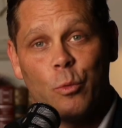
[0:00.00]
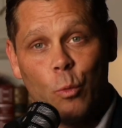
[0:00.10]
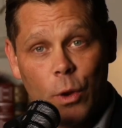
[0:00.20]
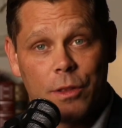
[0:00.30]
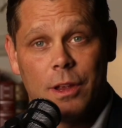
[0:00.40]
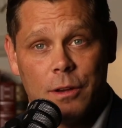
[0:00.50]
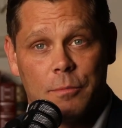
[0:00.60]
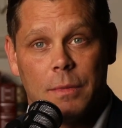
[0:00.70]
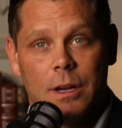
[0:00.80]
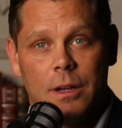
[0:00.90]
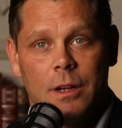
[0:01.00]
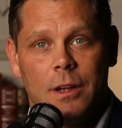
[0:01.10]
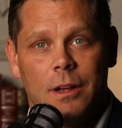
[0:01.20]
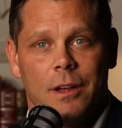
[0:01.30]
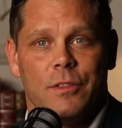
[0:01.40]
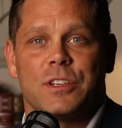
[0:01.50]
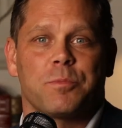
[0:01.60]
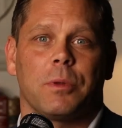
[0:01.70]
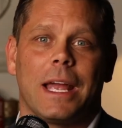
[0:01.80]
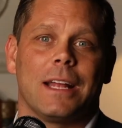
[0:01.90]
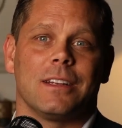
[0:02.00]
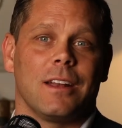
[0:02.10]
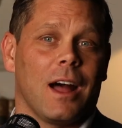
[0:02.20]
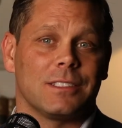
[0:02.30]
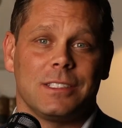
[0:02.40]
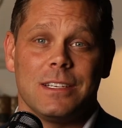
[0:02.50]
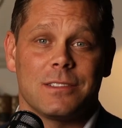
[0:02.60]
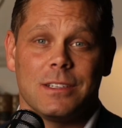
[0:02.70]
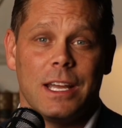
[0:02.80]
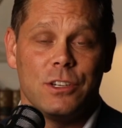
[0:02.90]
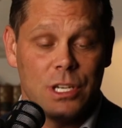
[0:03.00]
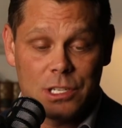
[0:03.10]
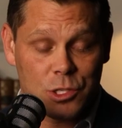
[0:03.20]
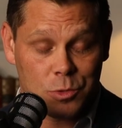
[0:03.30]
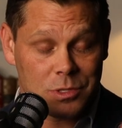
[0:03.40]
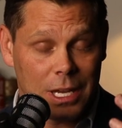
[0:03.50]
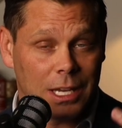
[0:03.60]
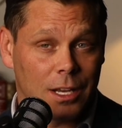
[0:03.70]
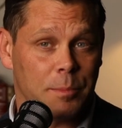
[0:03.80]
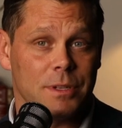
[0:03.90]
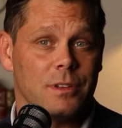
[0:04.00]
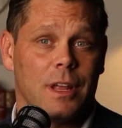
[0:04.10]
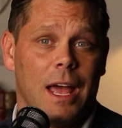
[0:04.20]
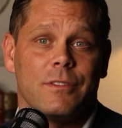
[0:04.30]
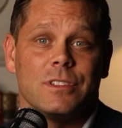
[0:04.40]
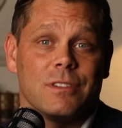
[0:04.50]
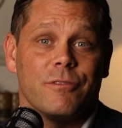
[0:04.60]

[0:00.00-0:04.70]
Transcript: with him. This plan did not cease the day Jesus was taken up into the heavens.